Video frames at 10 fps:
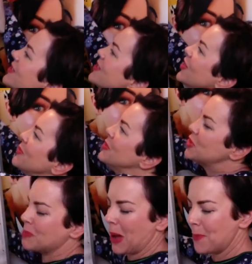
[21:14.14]
too
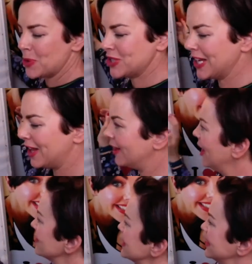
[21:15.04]
much about putting
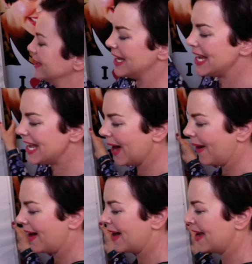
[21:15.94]
clothes on. Now
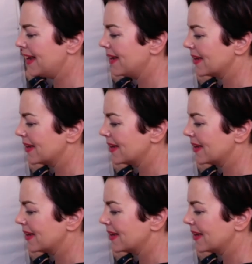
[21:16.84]
I